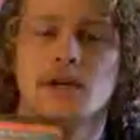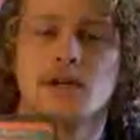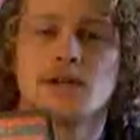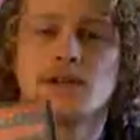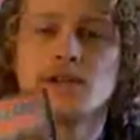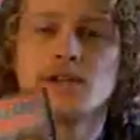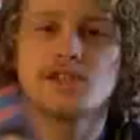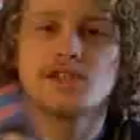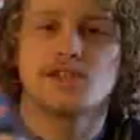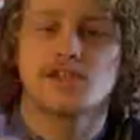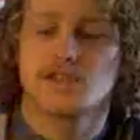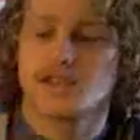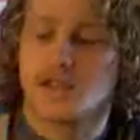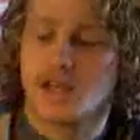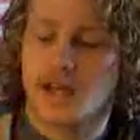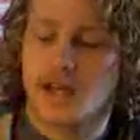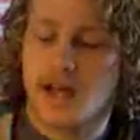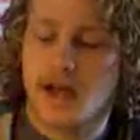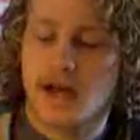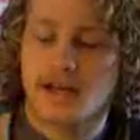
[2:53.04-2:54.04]
This is
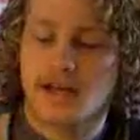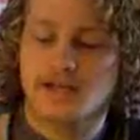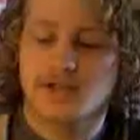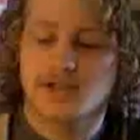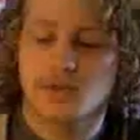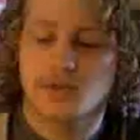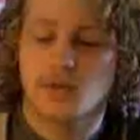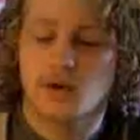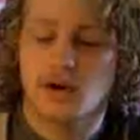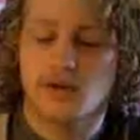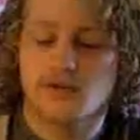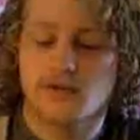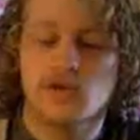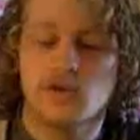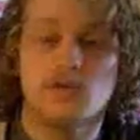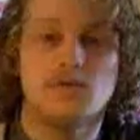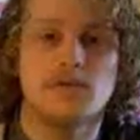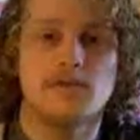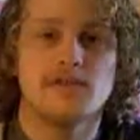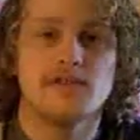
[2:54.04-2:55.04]
actually one of
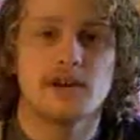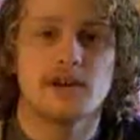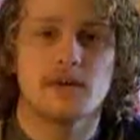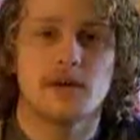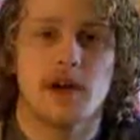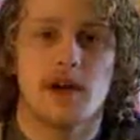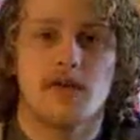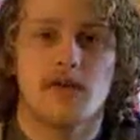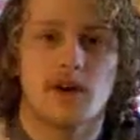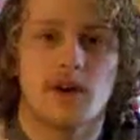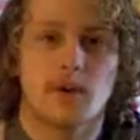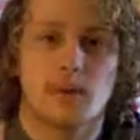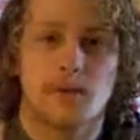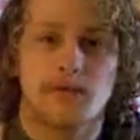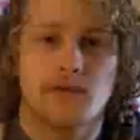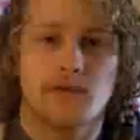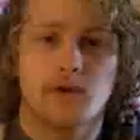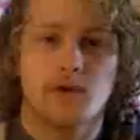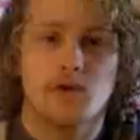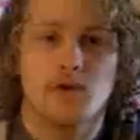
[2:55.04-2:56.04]
2 movies that we have in our
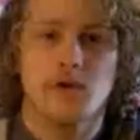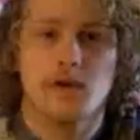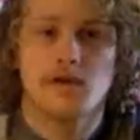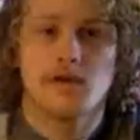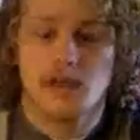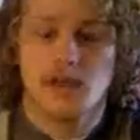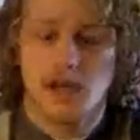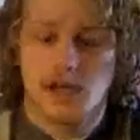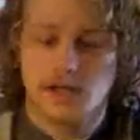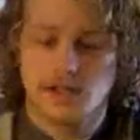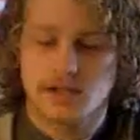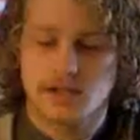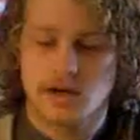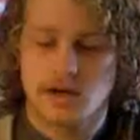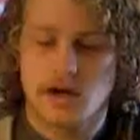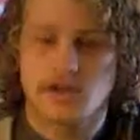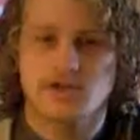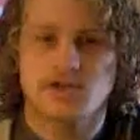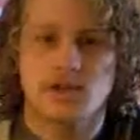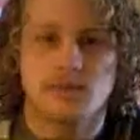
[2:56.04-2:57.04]
review that
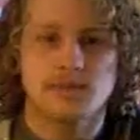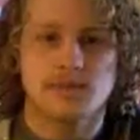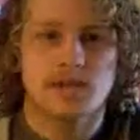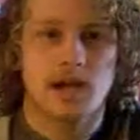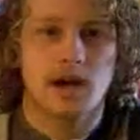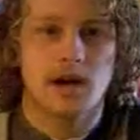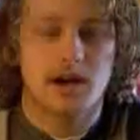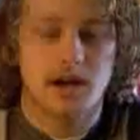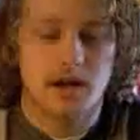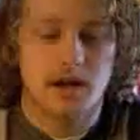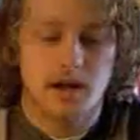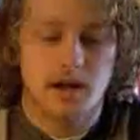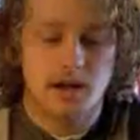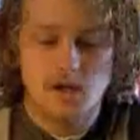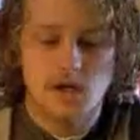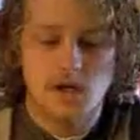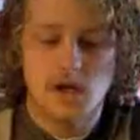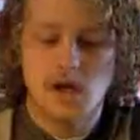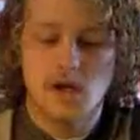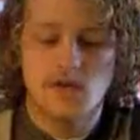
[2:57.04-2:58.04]
stars Jim Carrey.
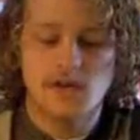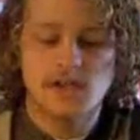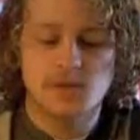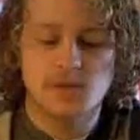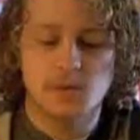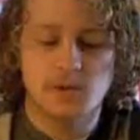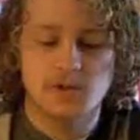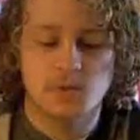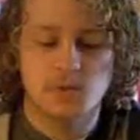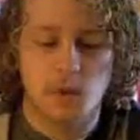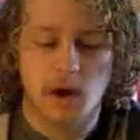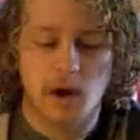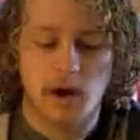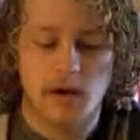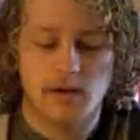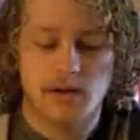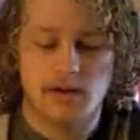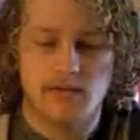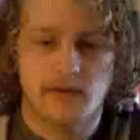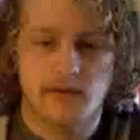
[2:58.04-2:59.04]
This one's
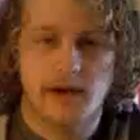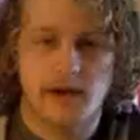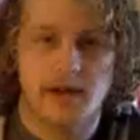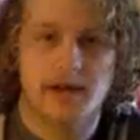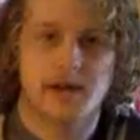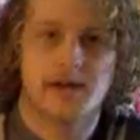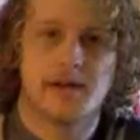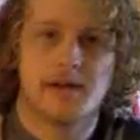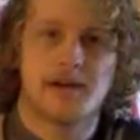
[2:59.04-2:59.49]
wildly funny.